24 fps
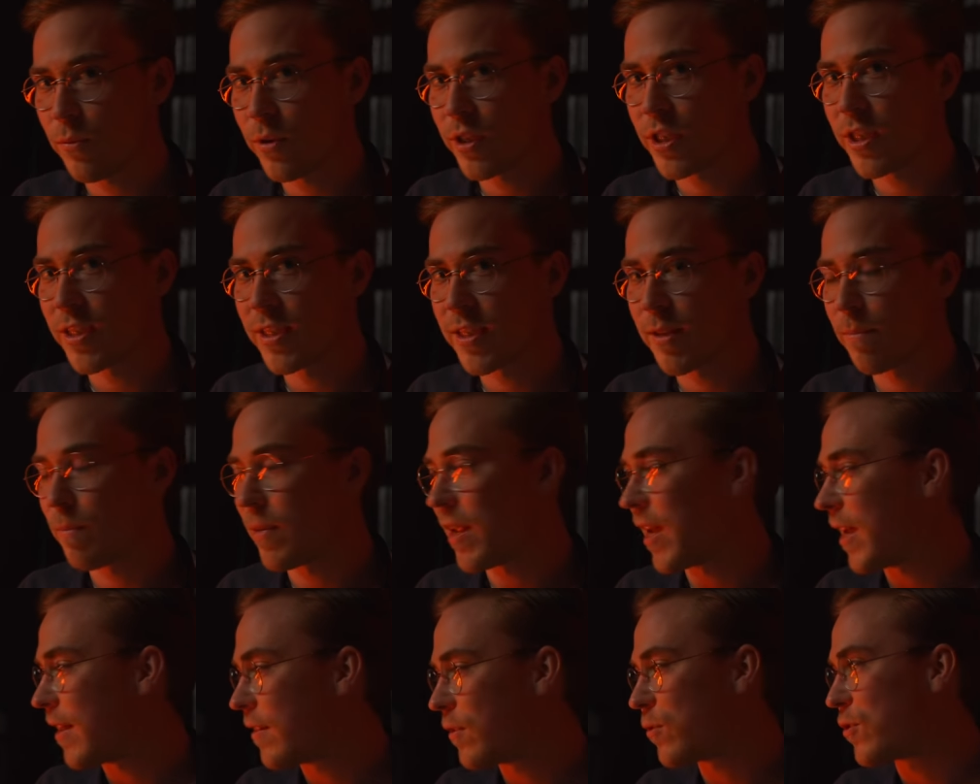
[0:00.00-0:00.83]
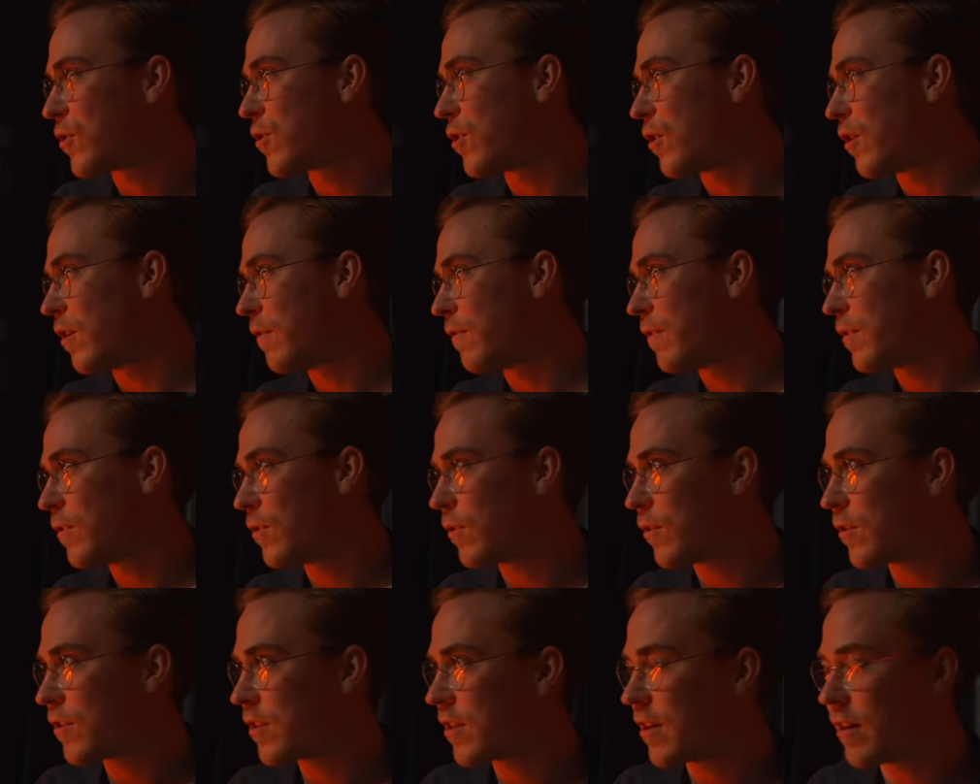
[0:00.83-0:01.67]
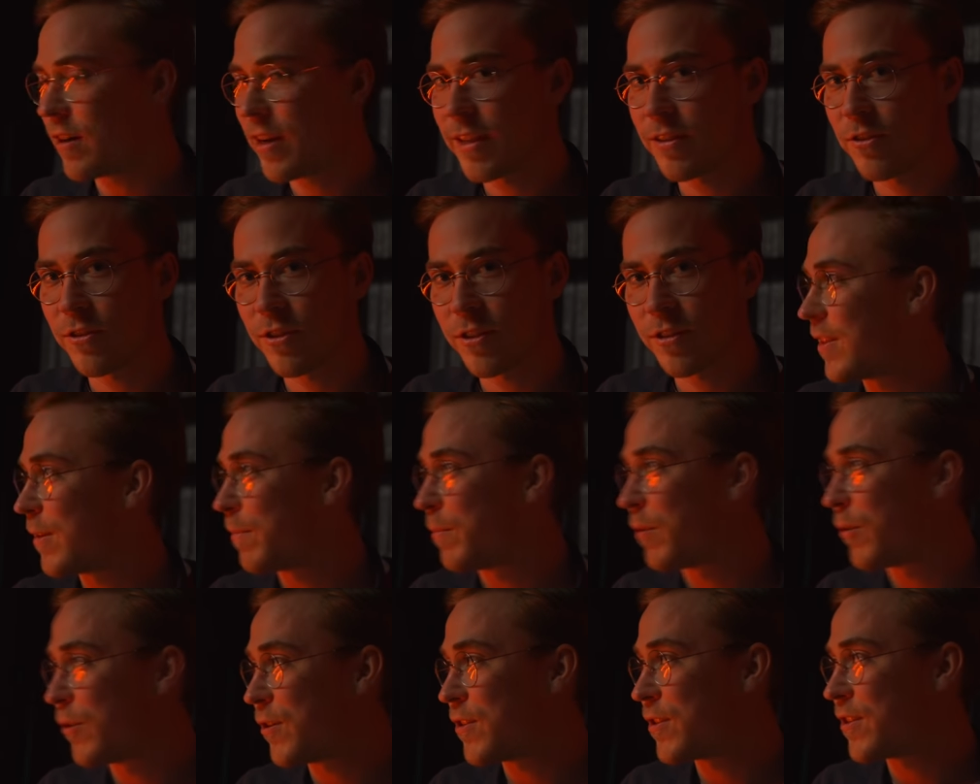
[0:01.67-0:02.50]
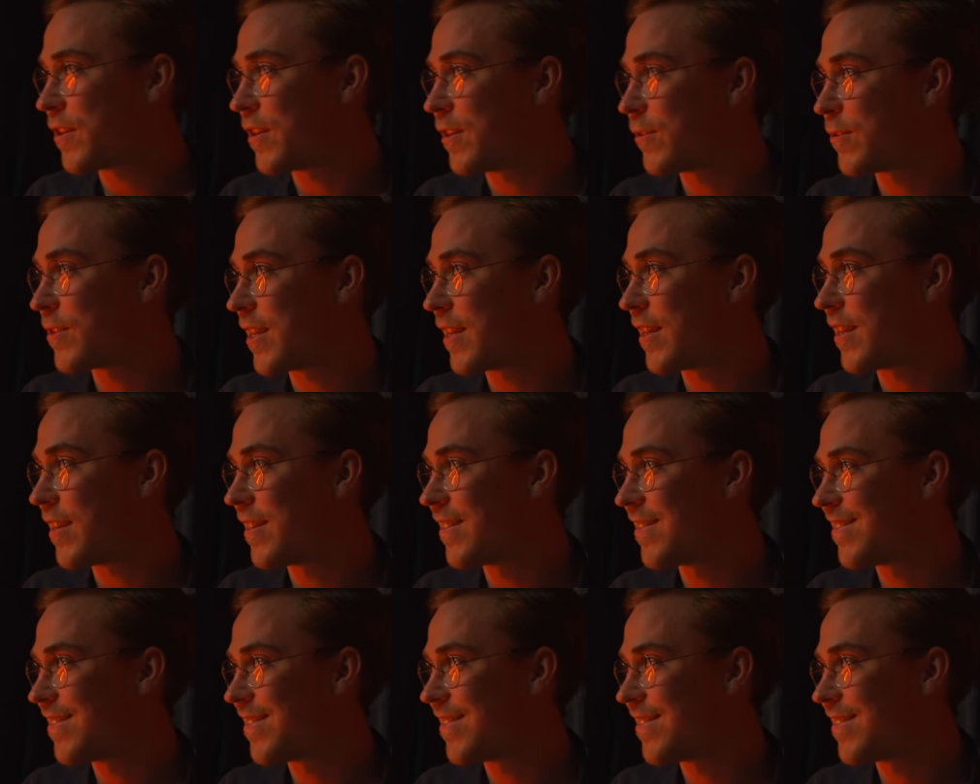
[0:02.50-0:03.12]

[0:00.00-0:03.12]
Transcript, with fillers: which is the plan to serve to Oscar later on. The poison you said.